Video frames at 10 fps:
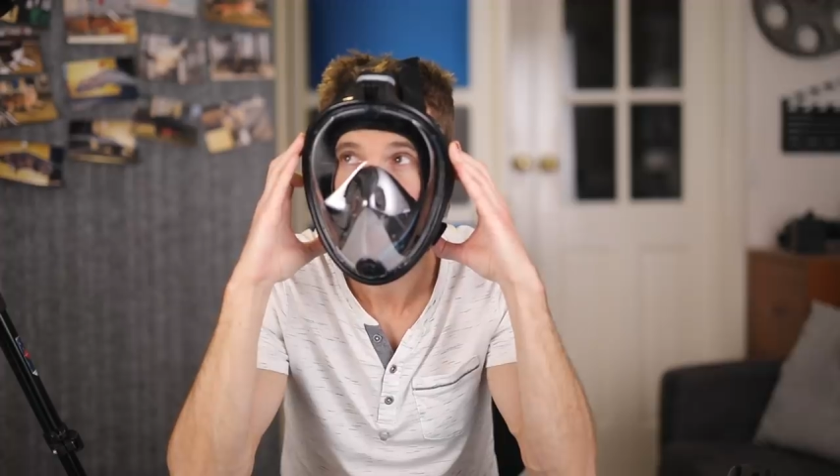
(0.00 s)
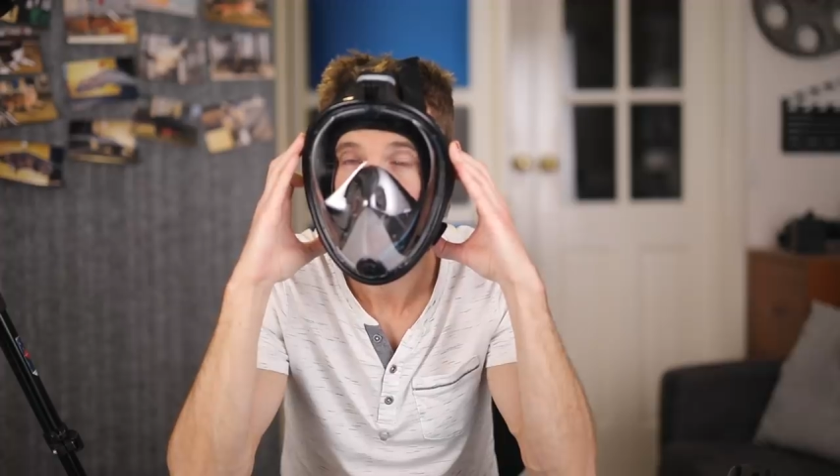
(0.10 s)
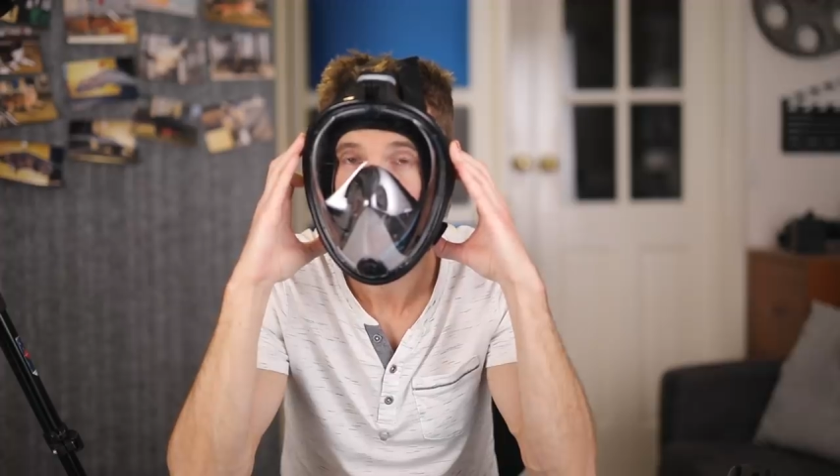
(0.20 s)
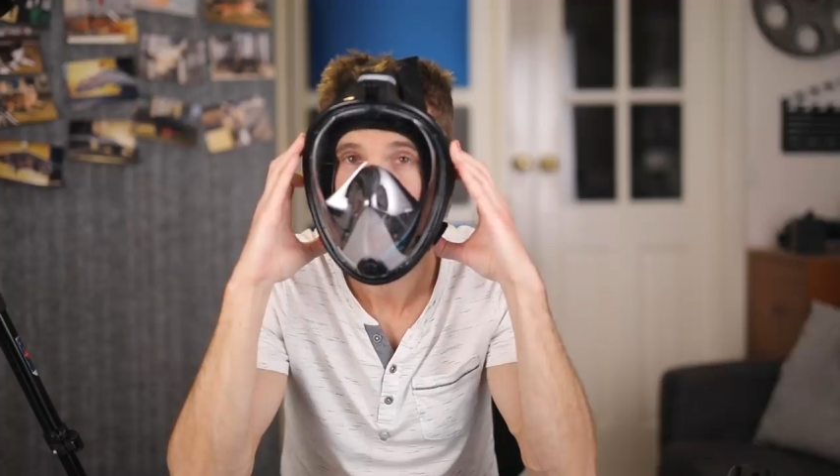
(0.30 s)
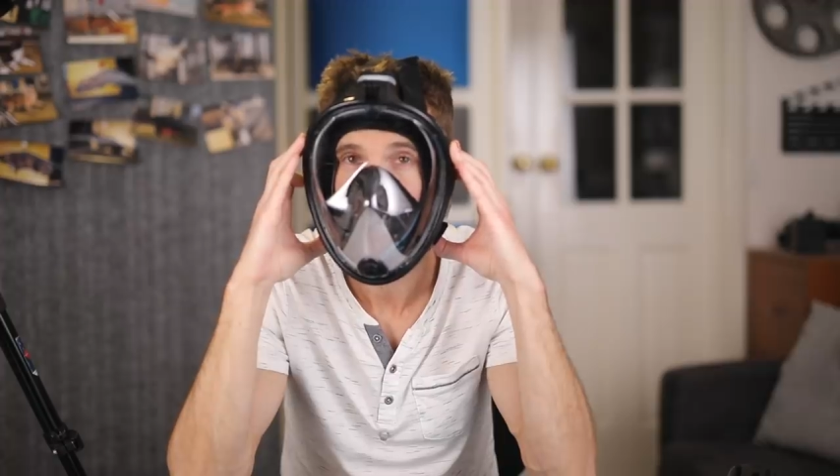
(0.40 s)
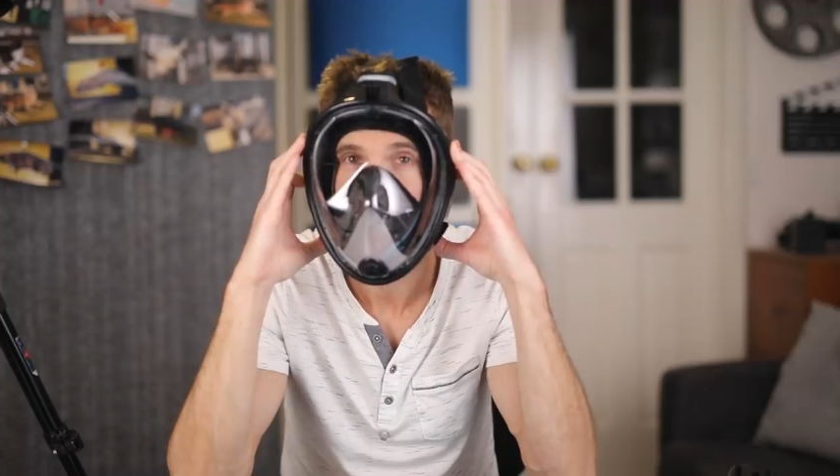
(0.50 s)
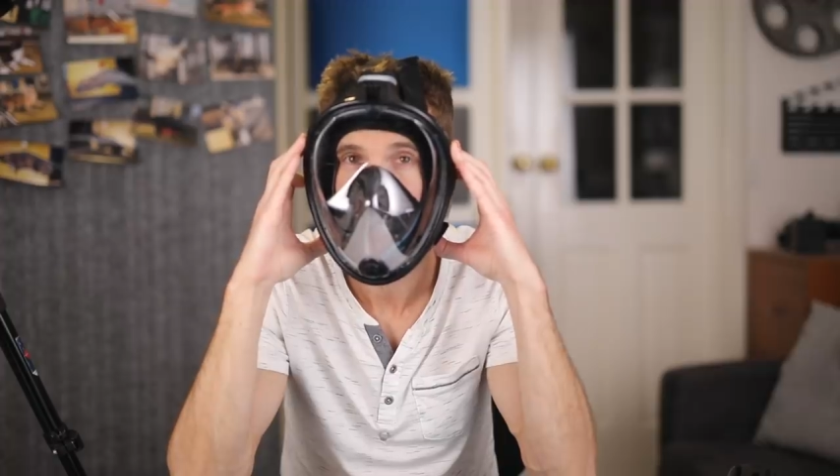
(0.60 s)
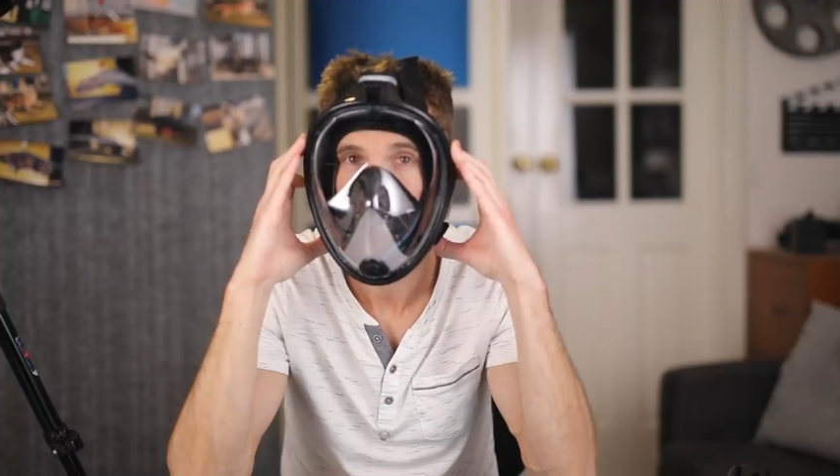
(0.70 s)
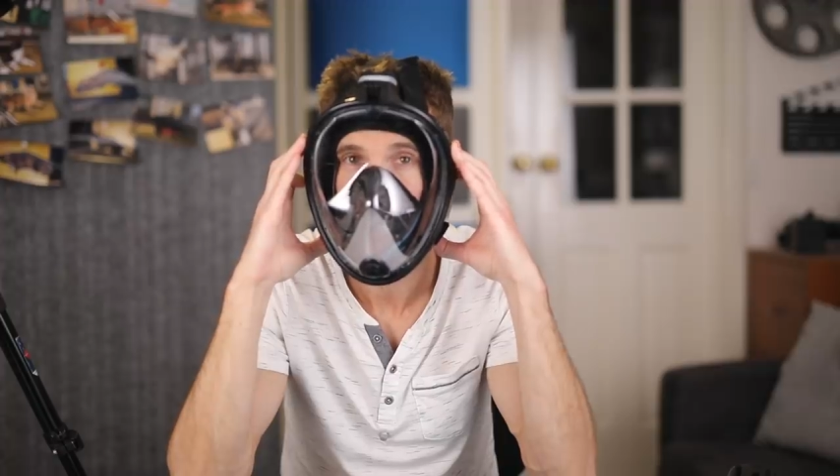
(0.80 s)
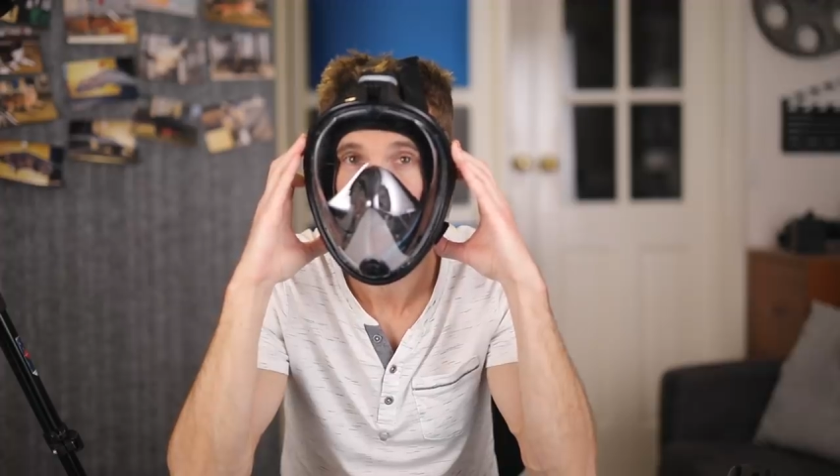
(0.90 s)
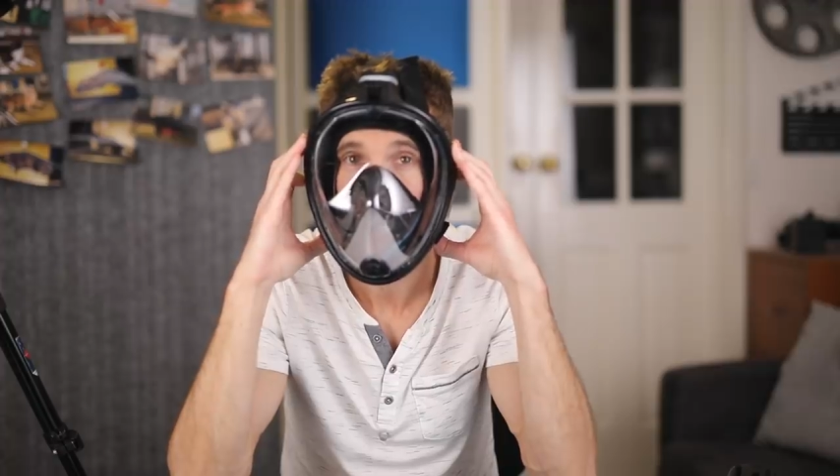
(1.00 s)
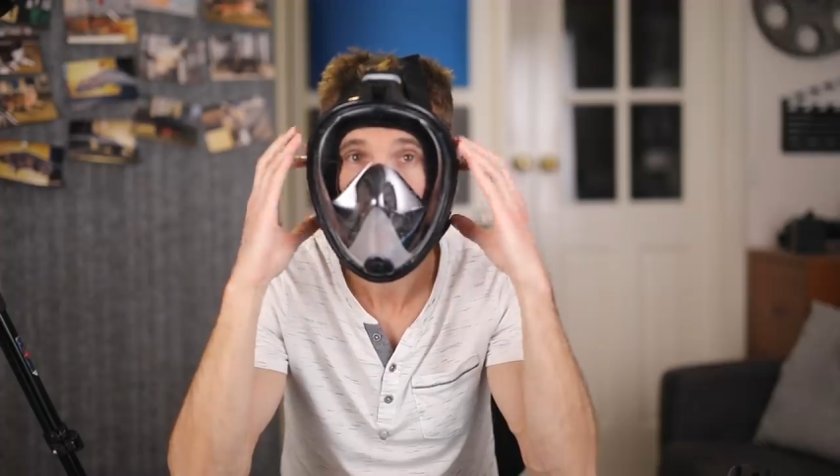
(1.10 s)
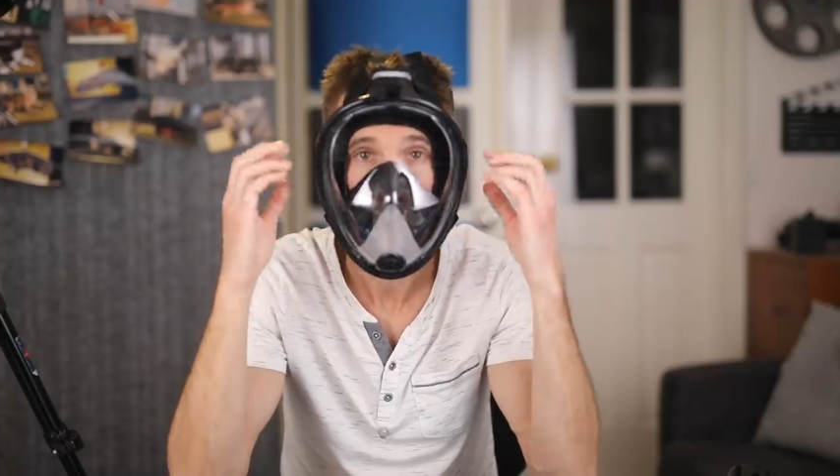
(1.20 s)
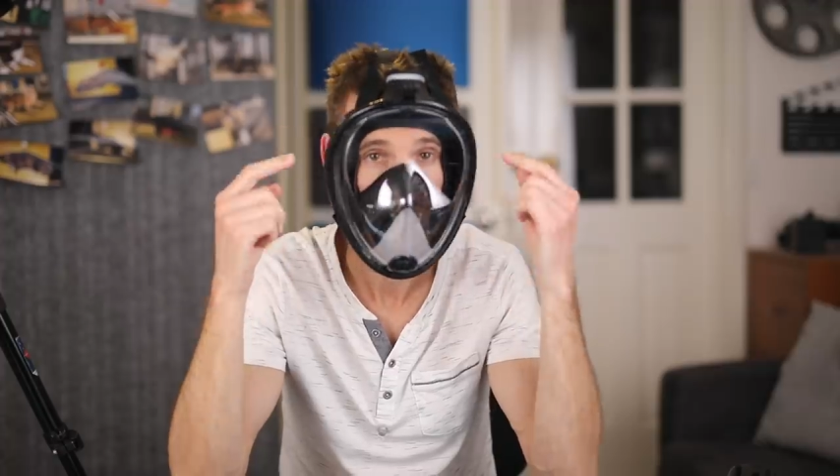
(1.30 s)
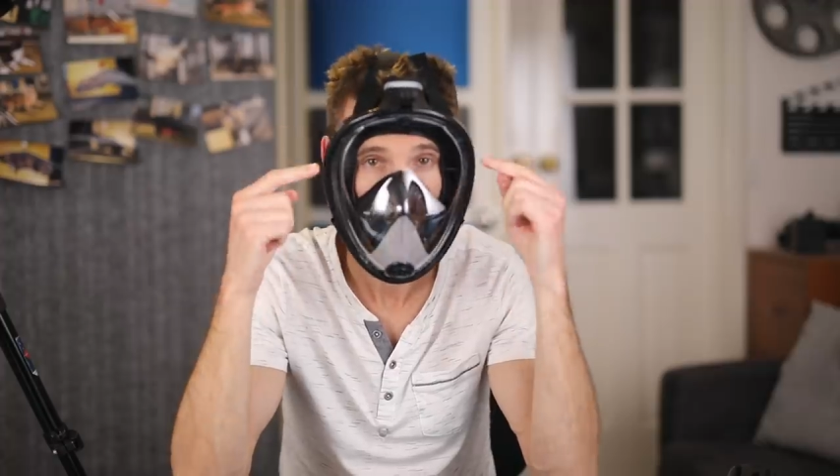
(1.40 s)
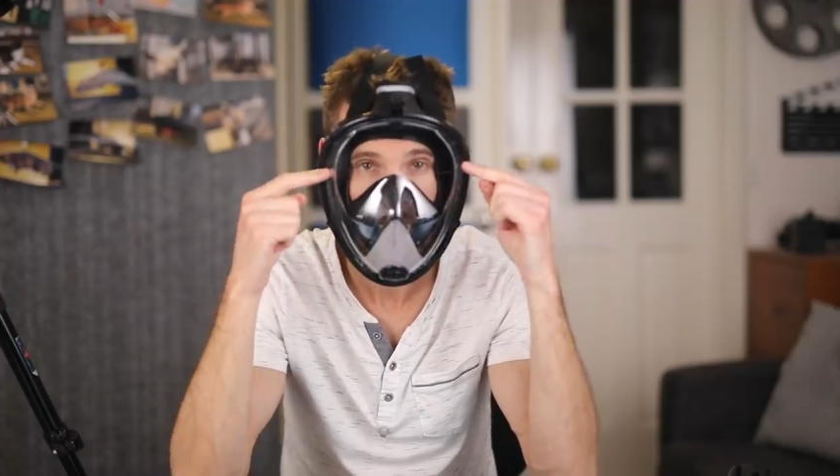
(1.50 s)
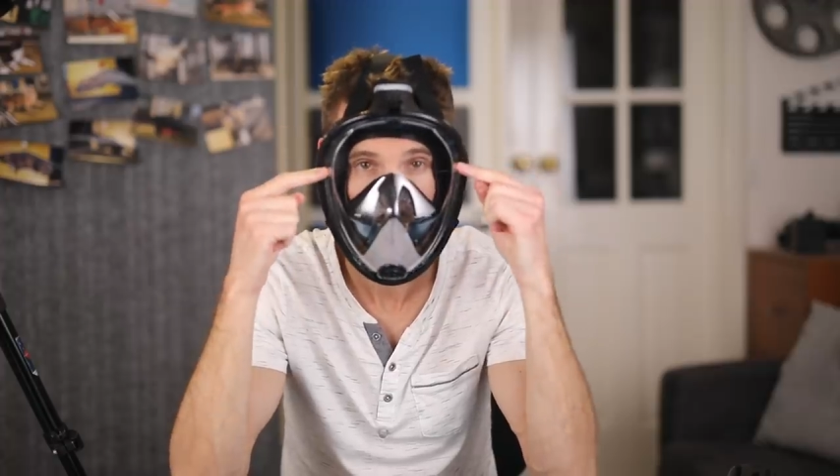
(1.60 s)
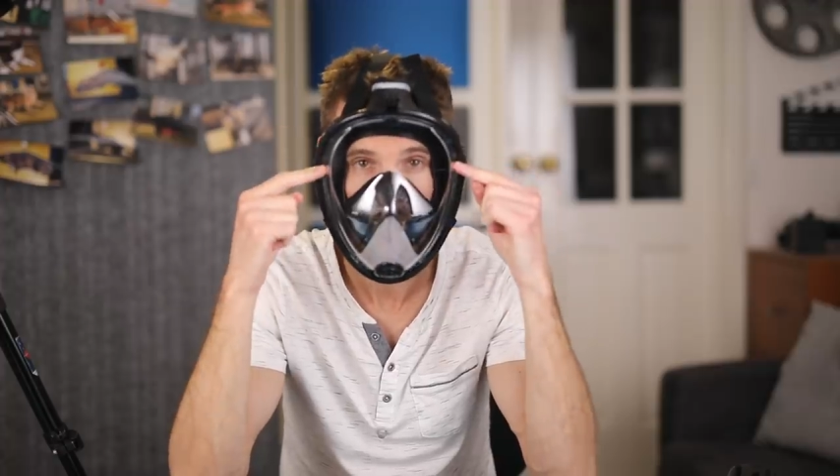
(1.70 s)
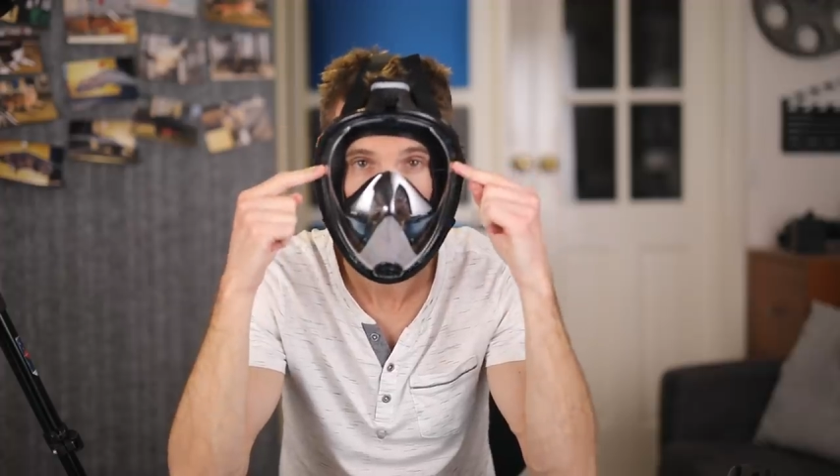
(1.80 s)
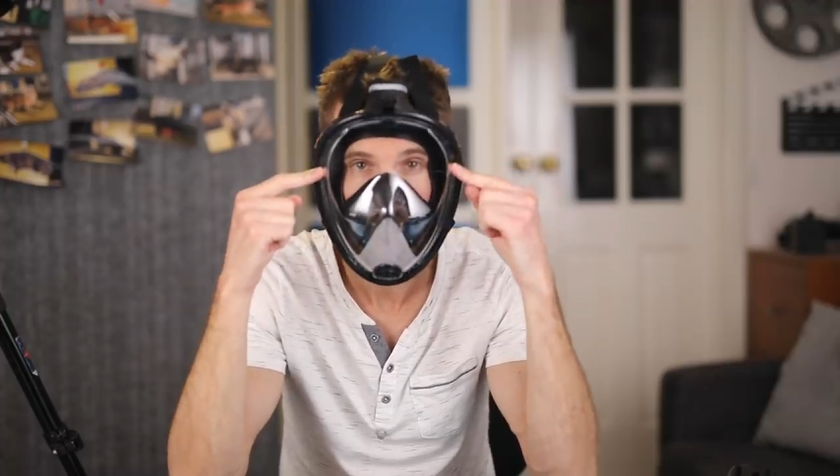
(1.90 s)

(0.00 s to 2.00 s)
We just need enough positive